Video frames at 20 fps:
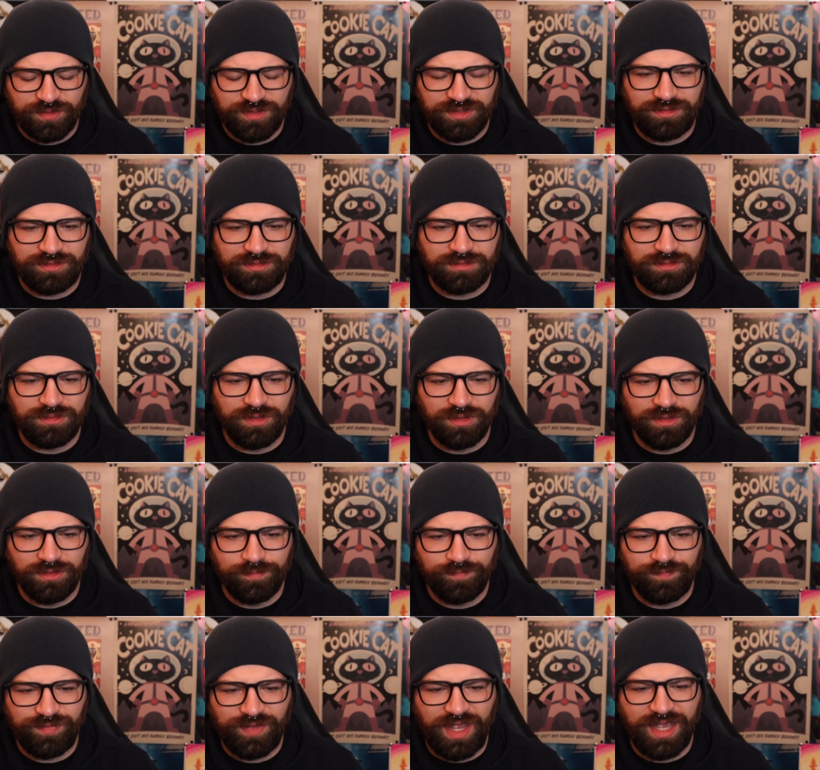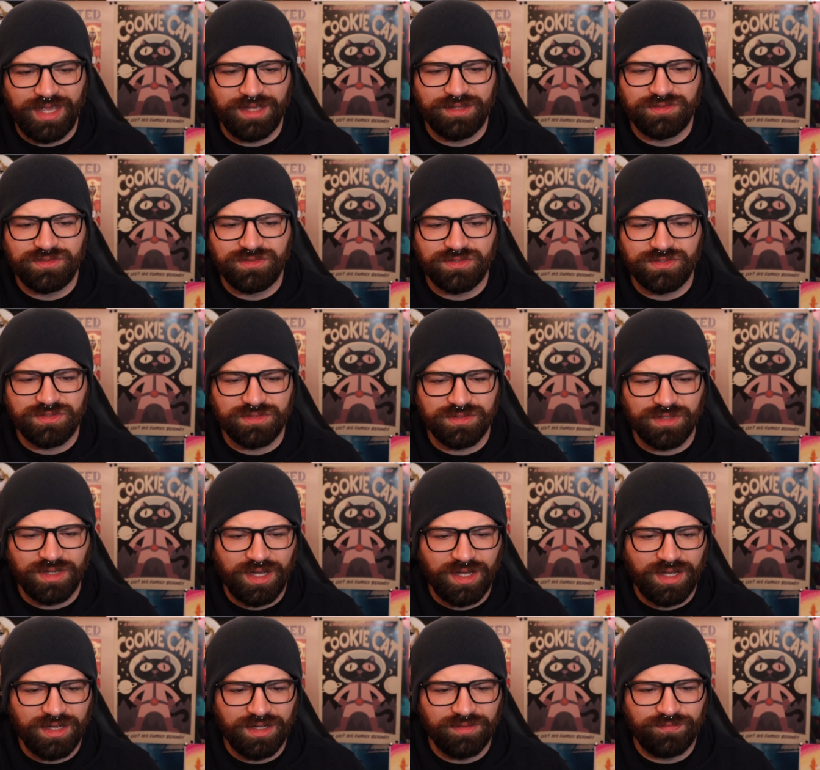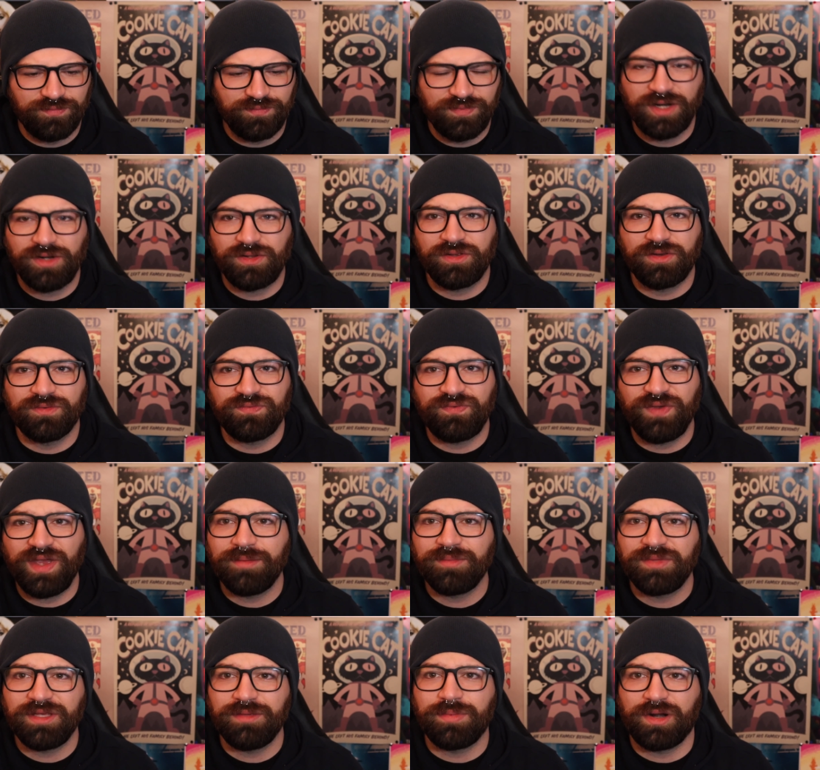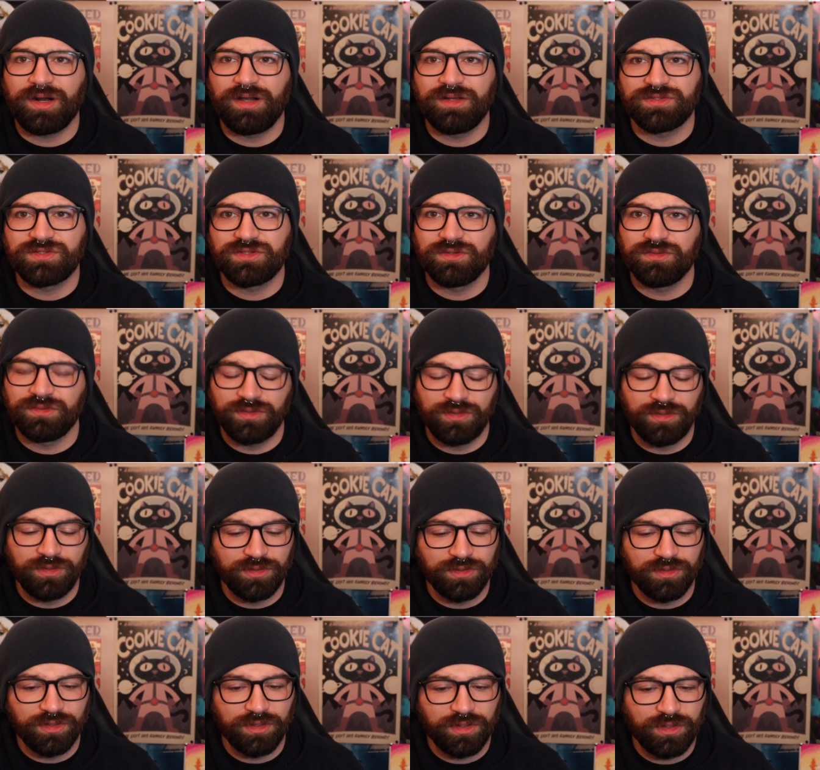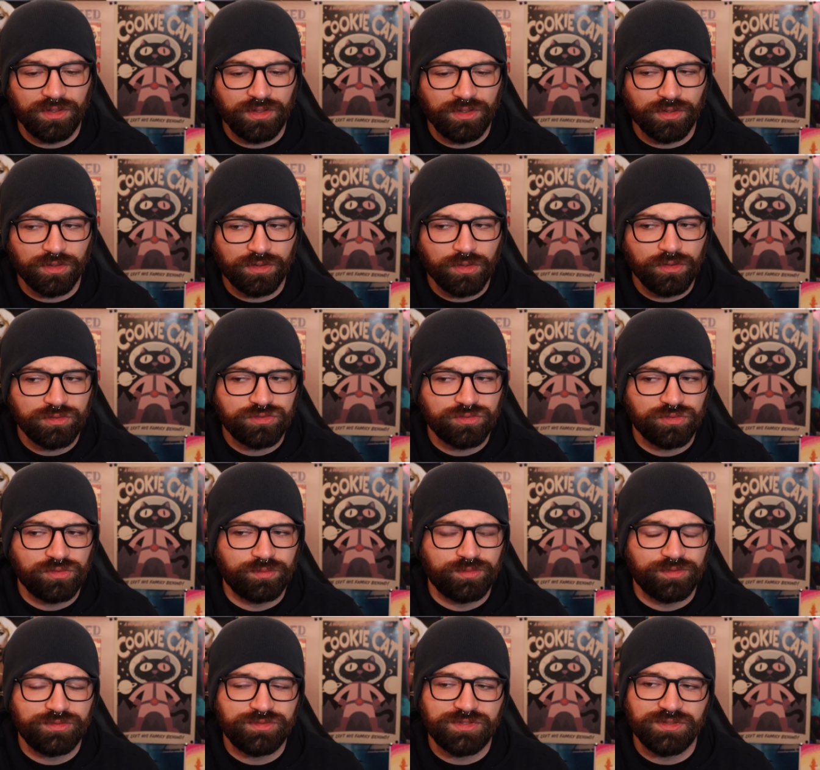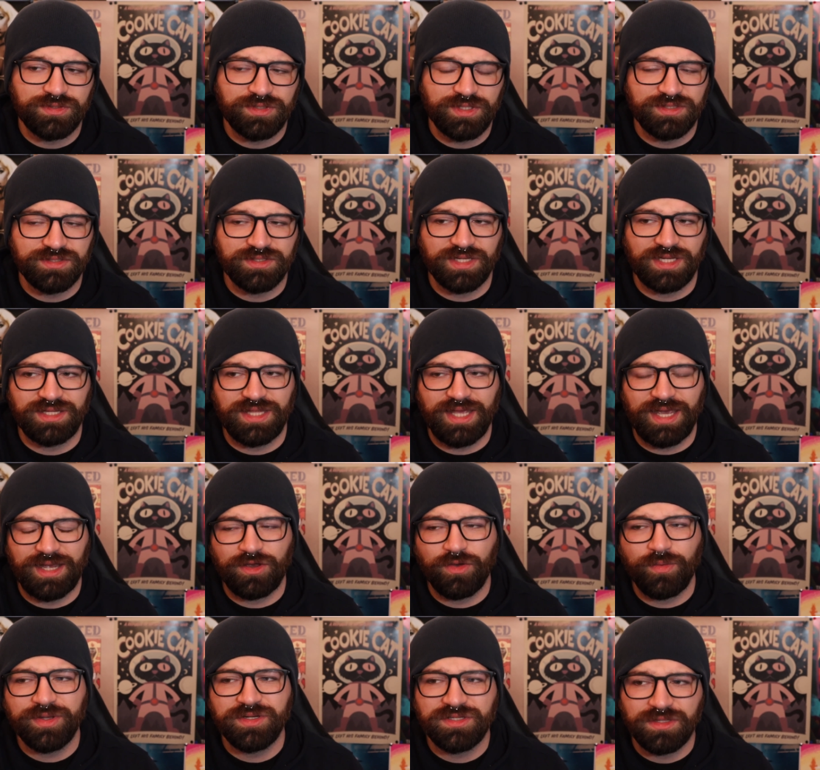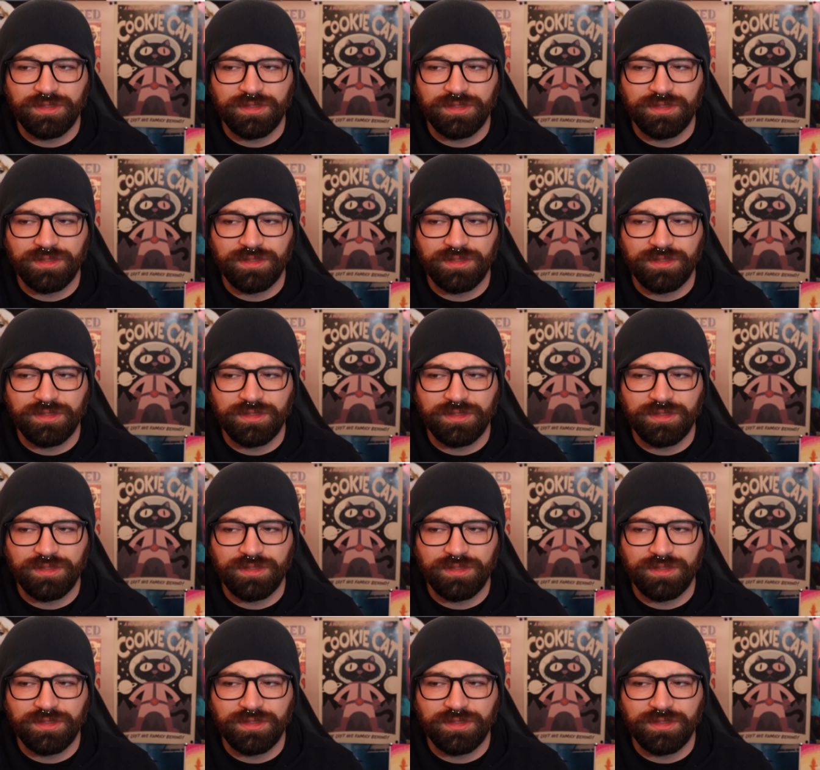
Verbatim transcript: with, you know, Anne's, not only her family, but also her cultural roots and things like that. Going to